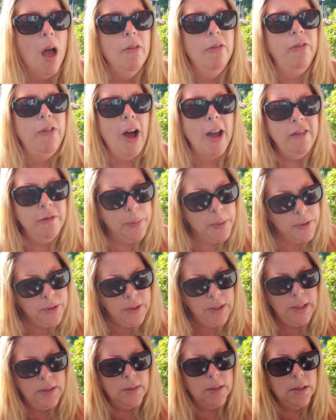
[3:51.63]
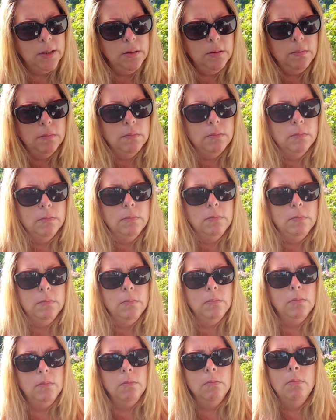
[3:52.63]
5 per season,
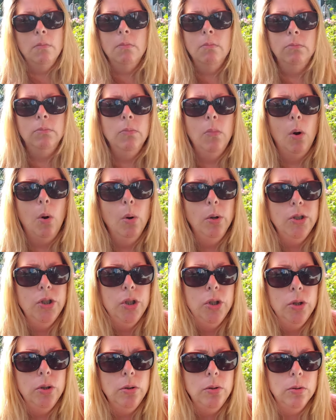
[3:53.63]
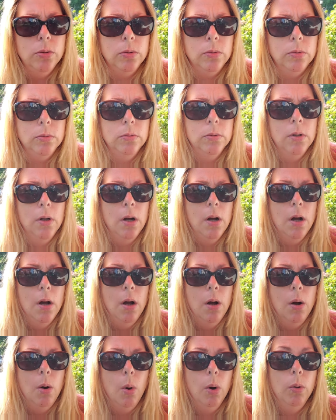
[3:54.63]
or 2,
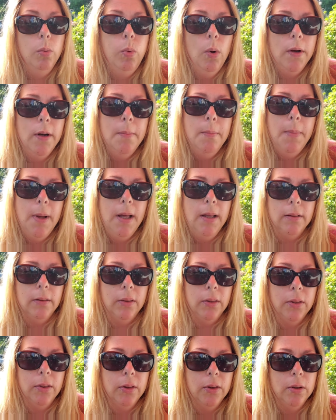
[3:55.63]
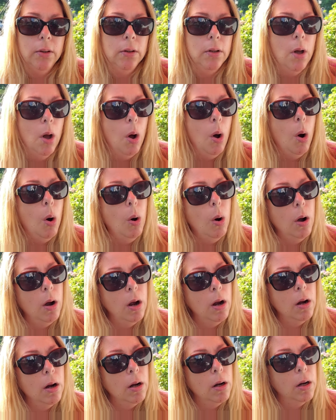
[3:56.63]
or 1 a month,
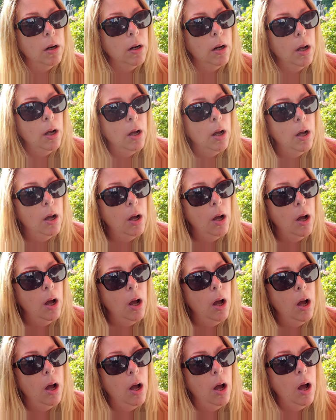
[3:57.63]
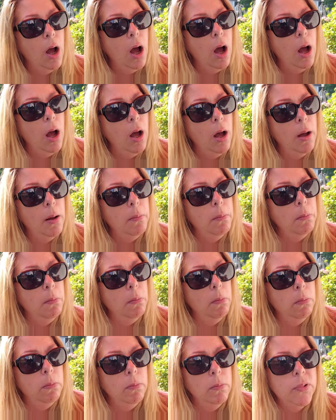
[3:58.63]
or
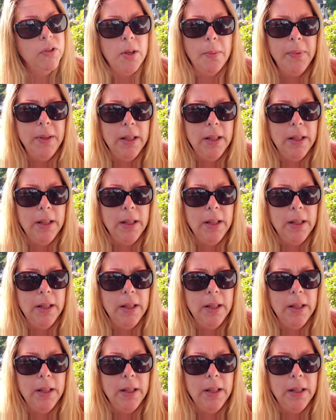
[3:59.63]
something